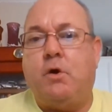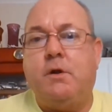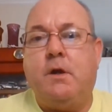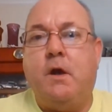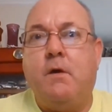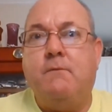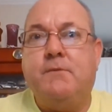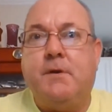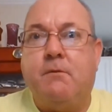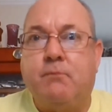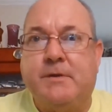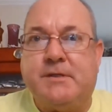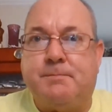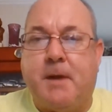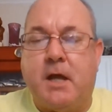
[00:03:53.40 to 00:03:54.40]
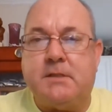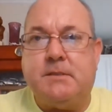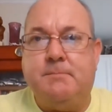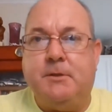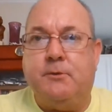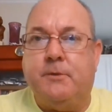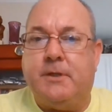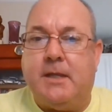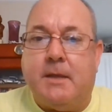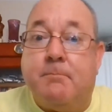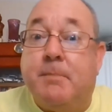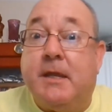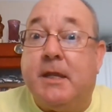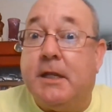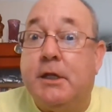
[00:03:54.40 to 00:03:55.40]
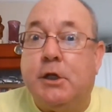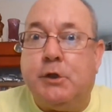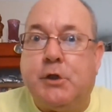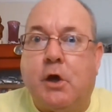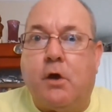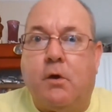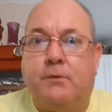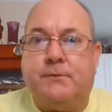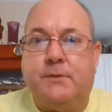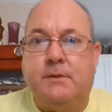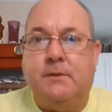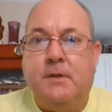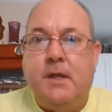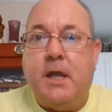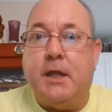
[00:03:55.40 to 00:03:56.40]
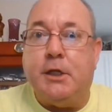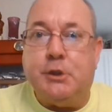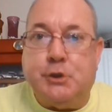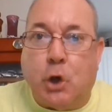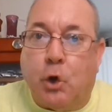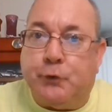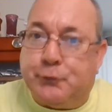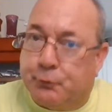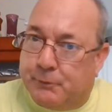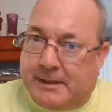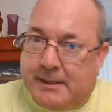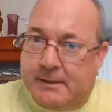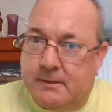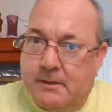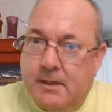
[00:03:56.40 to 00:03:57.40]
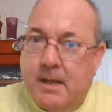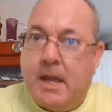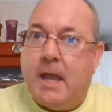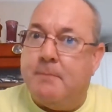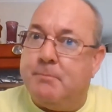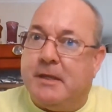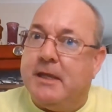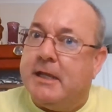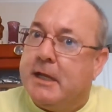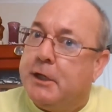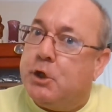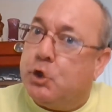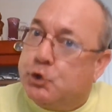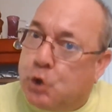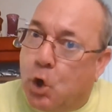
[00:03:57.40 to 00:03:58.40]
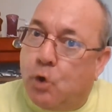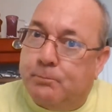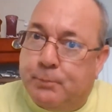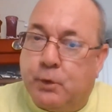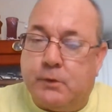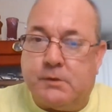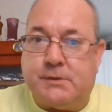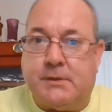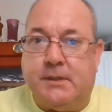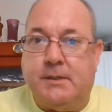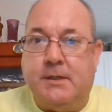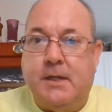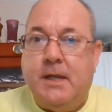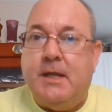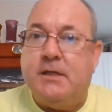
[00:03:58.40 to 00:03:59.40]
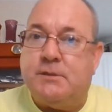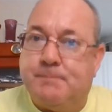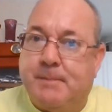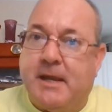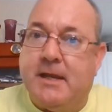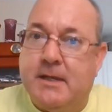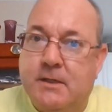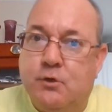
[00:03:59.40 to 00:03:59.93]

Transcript: of responsibility and being an adult and adultering and being an adult person is paying